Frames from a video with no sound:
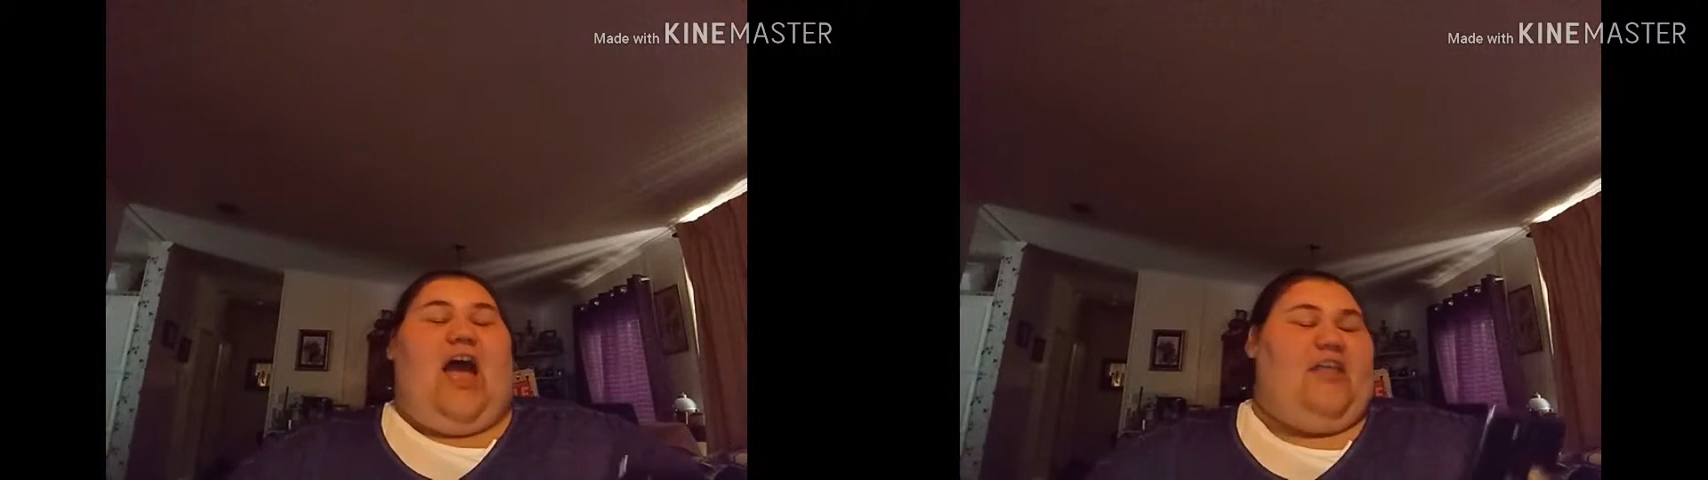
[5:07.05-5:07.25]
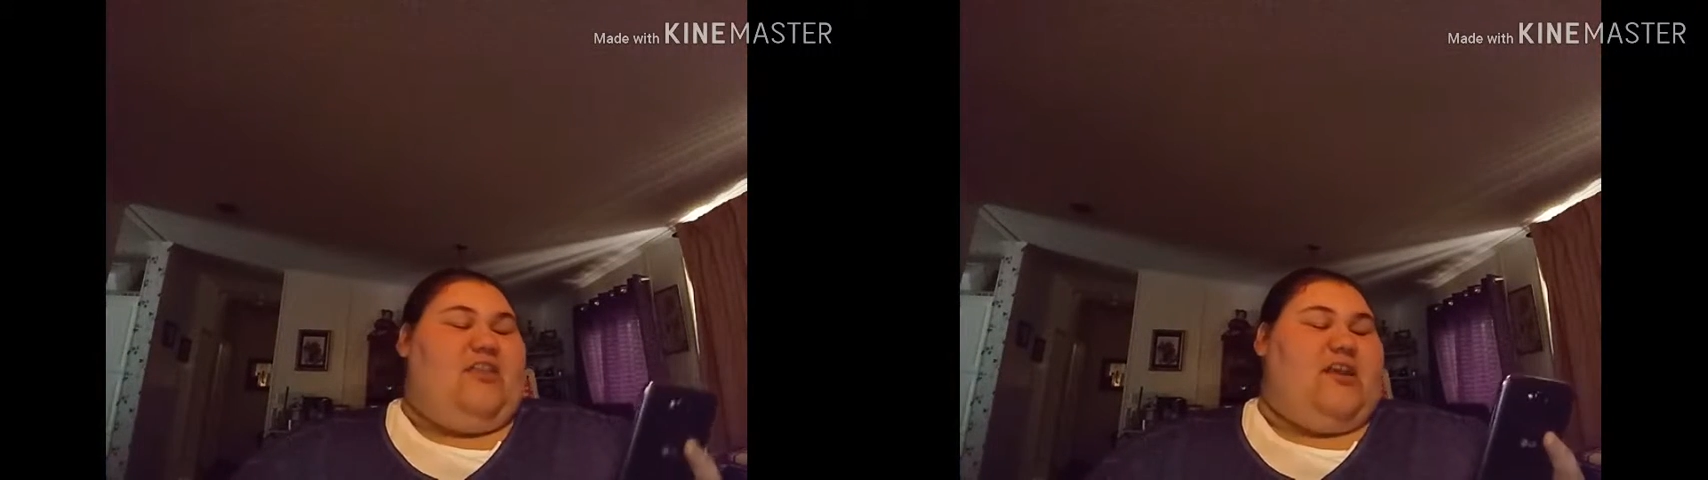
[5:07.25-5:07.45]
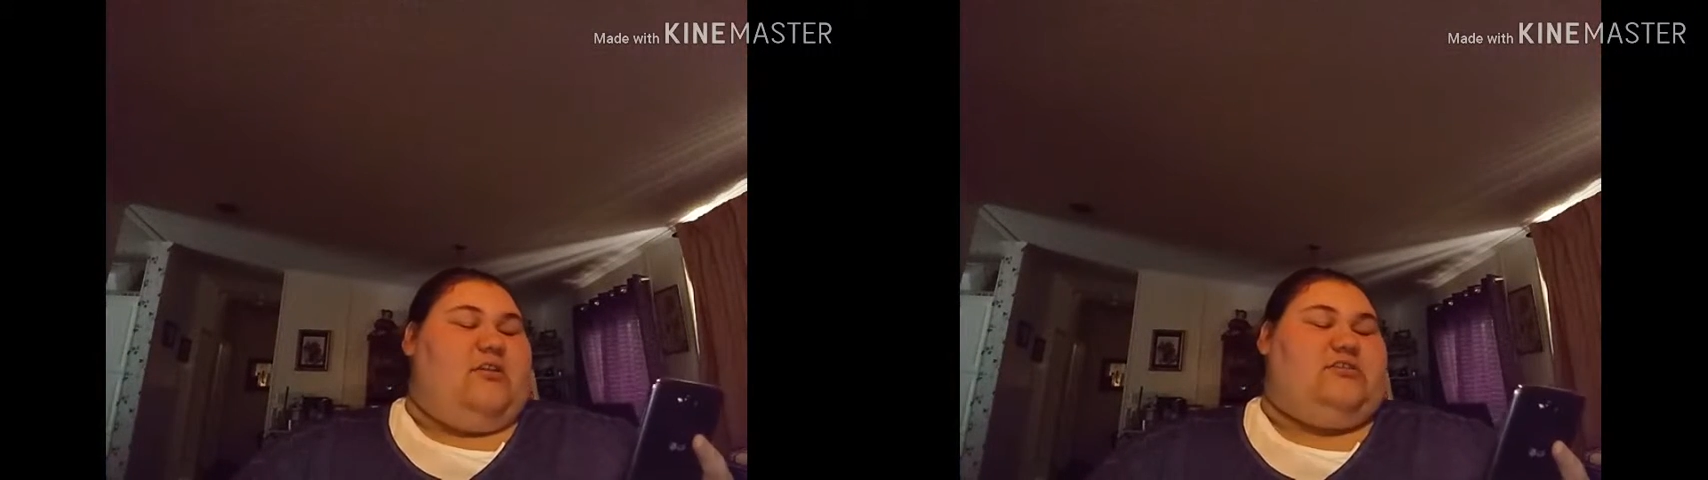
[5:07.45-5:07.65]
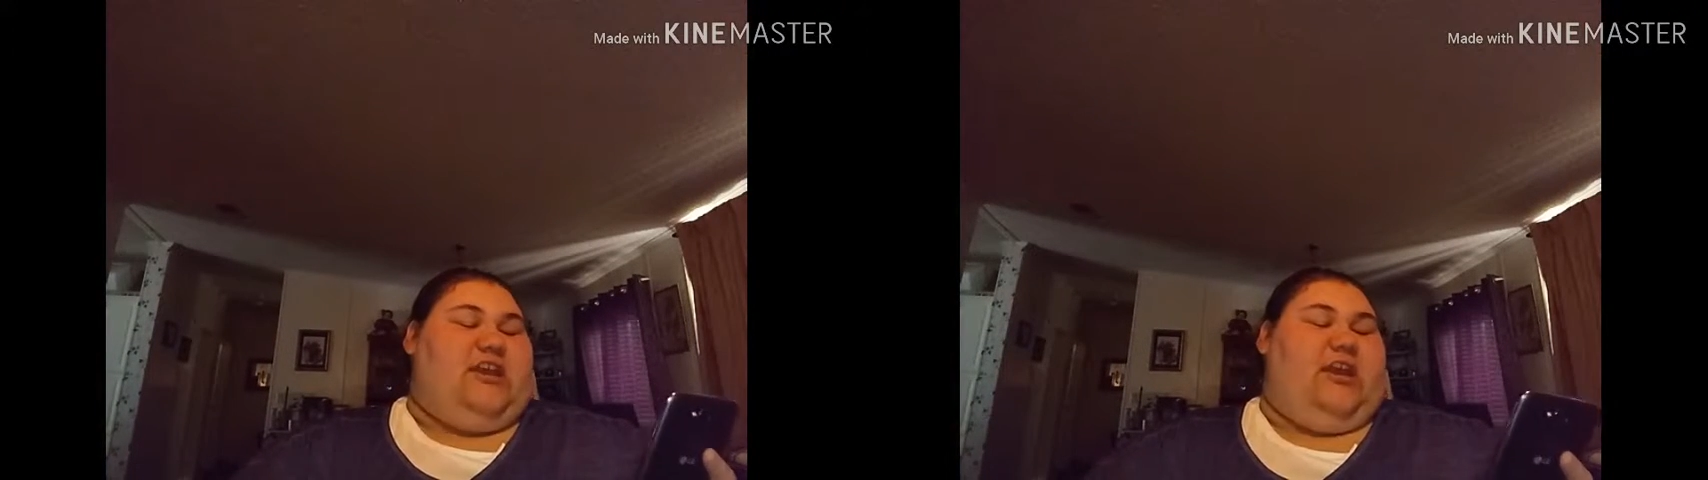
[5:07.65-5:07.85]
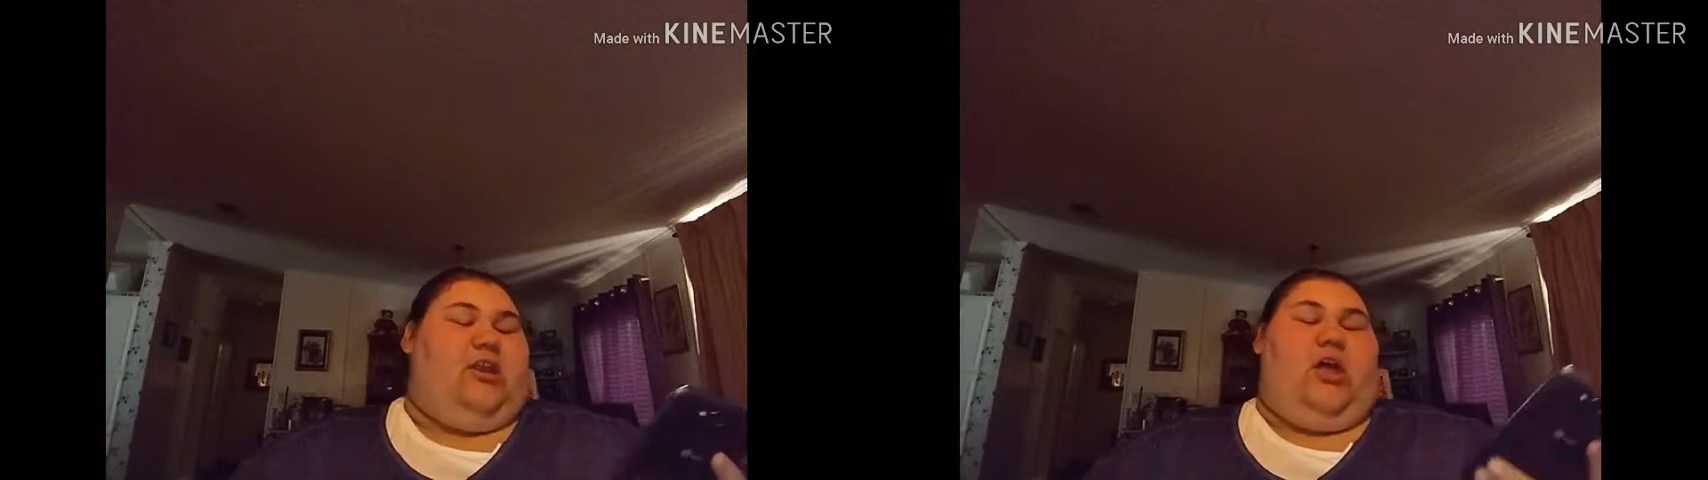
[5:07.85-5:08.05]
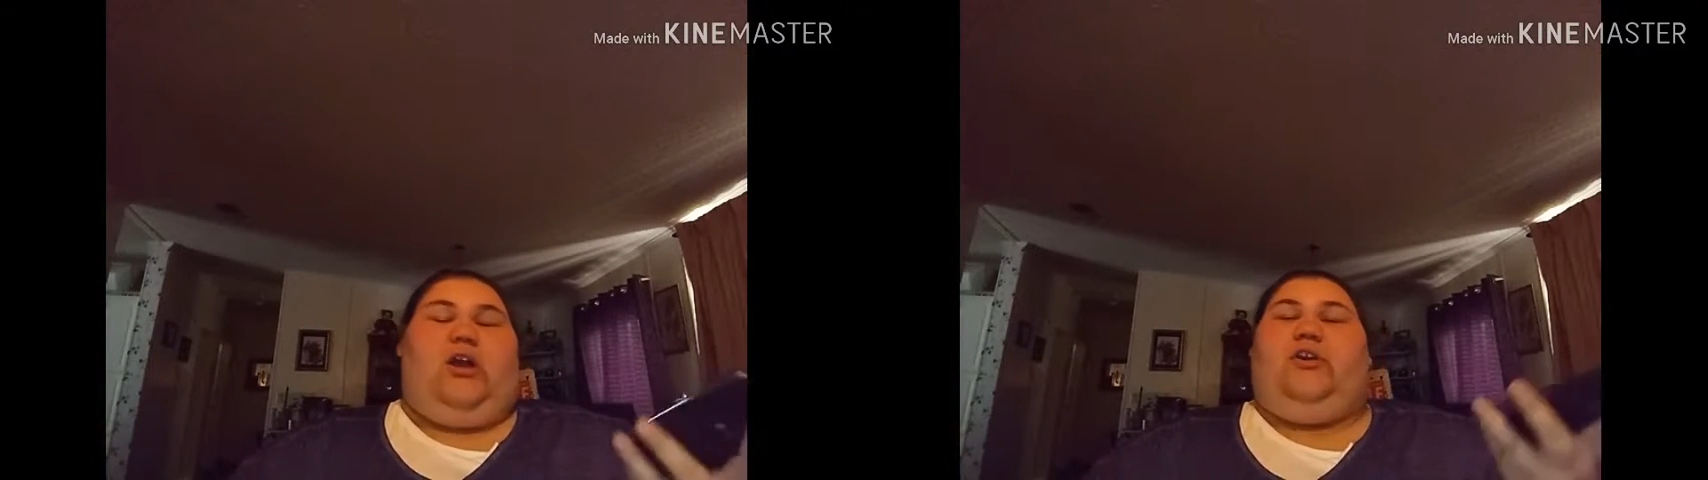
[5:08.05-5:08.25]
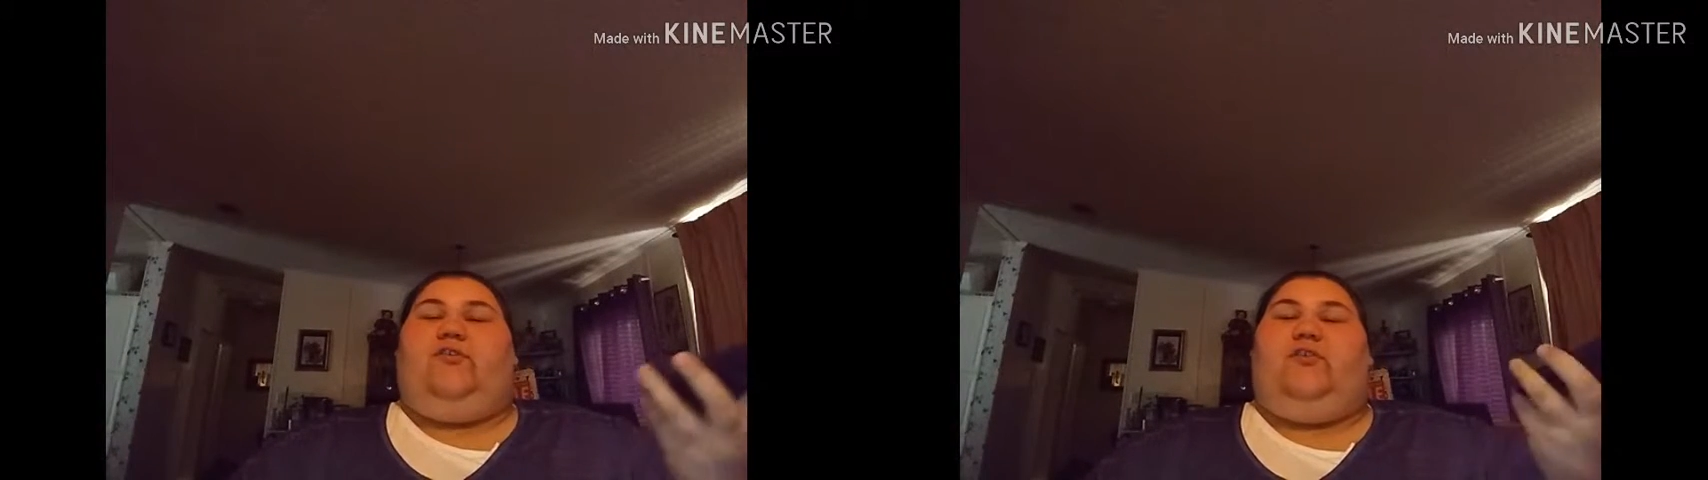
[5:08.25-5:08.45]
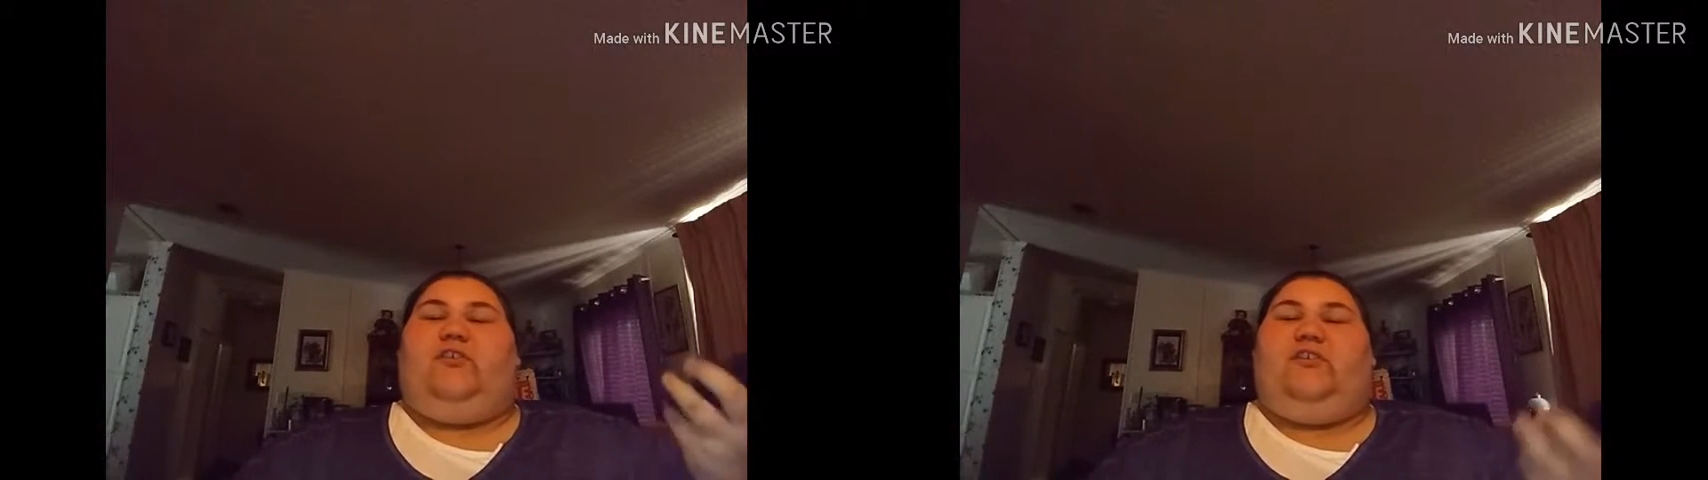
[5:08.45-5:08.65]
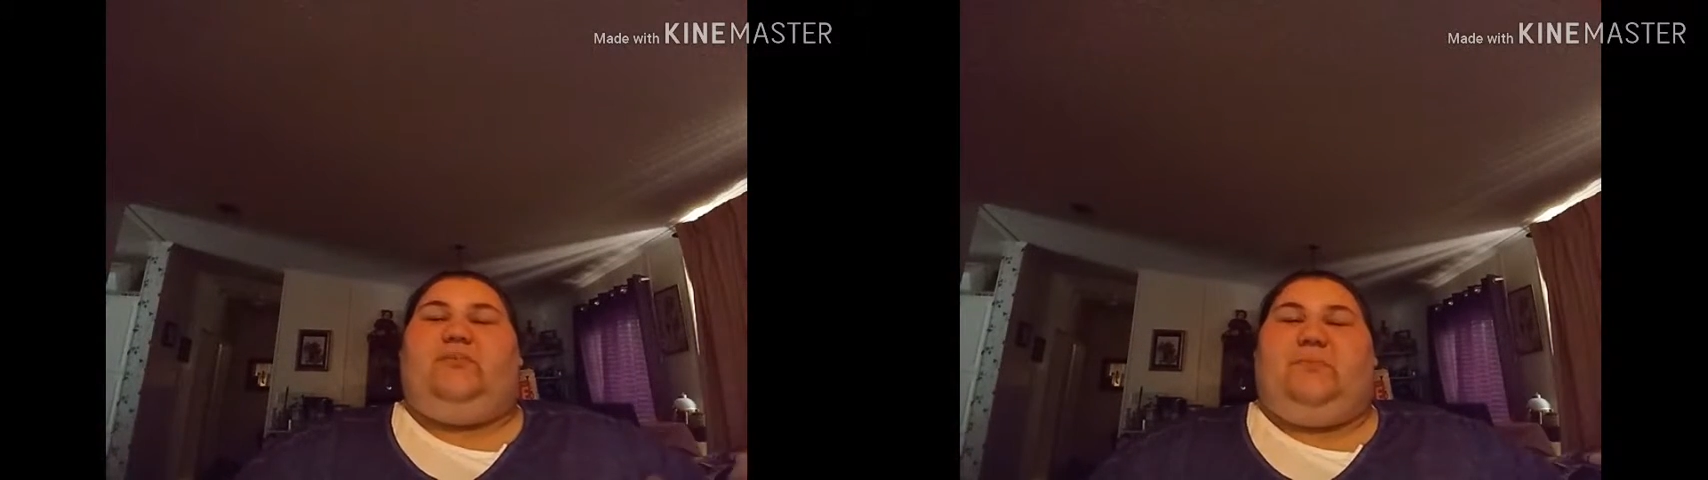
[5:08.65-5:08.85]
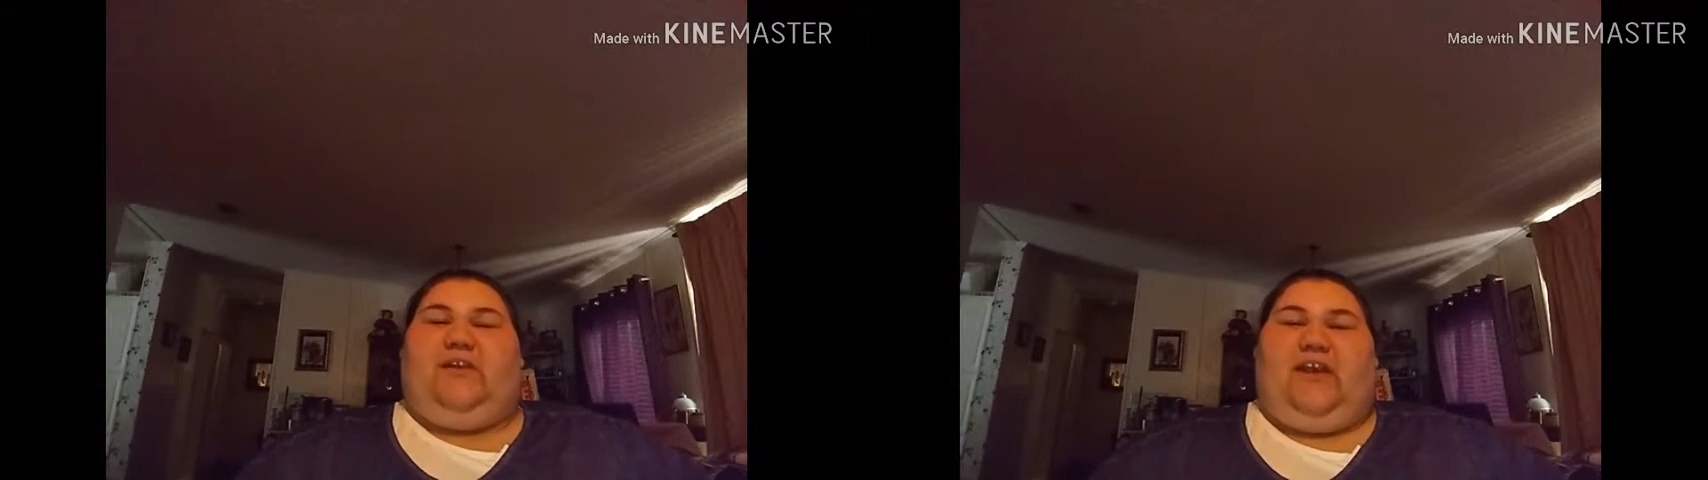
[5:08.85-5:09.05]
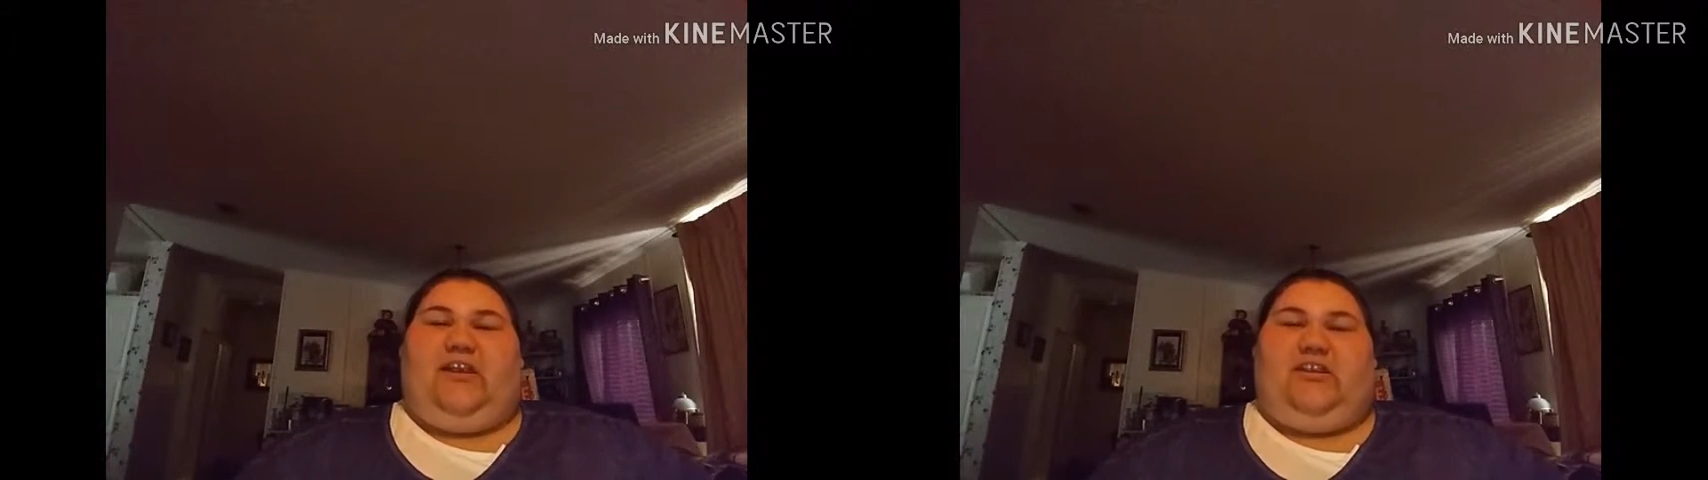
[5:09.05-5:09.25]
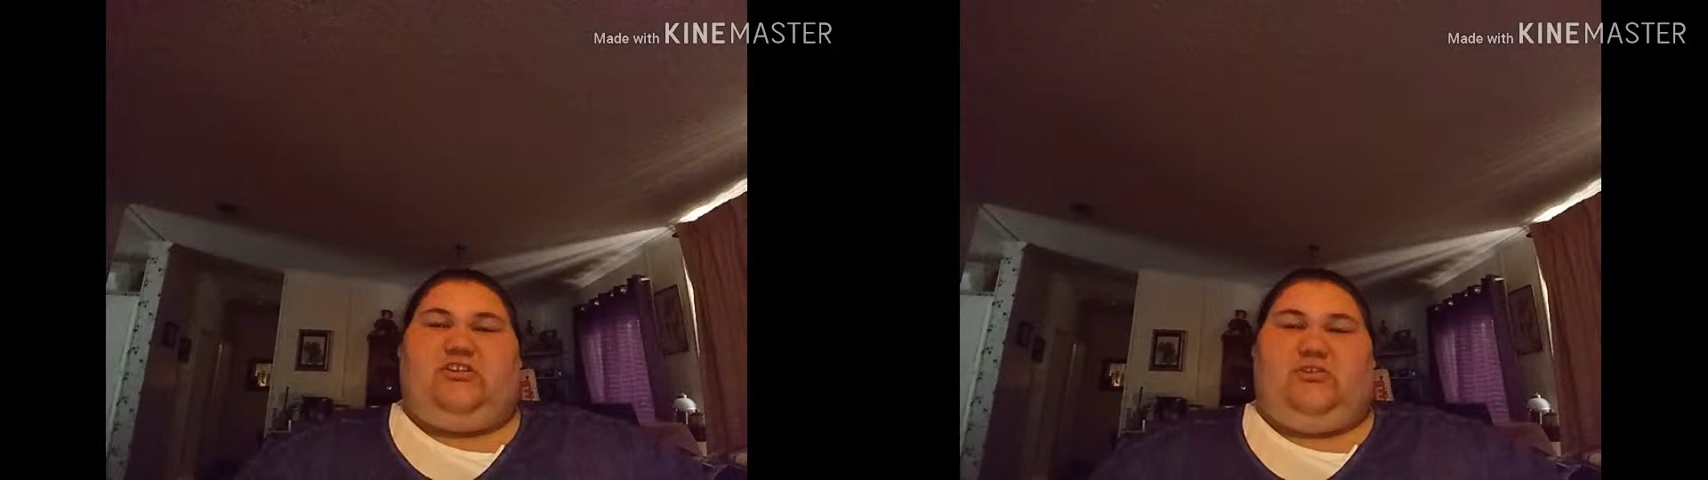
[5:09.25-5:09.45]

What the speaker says: I think it'll take longer for the spaghetti